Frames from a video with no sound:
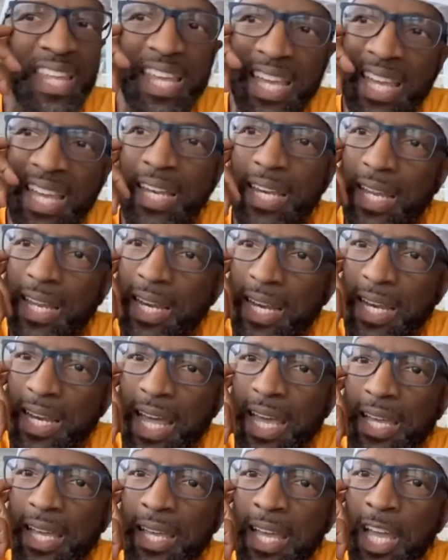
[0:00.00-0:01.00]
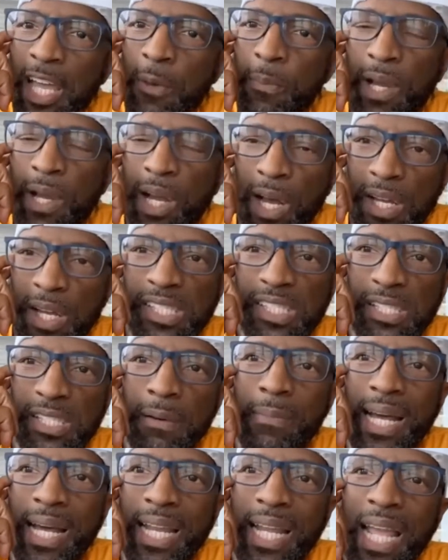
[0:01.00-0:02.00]
the end of the day because
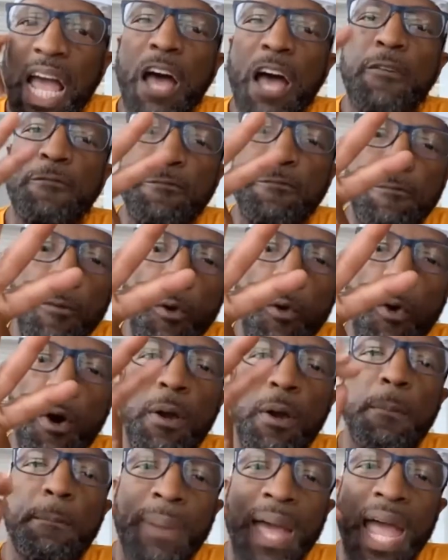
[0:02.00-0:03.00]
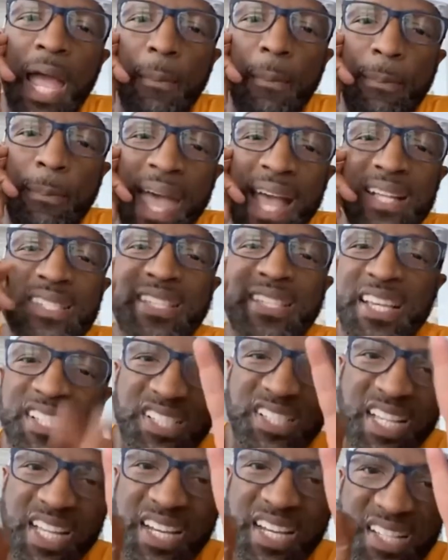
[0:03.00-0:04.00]
somebody got 4 backpacks
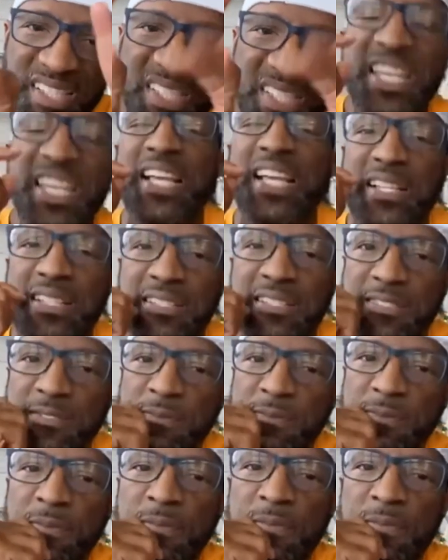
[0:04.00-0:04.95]
instead of 6.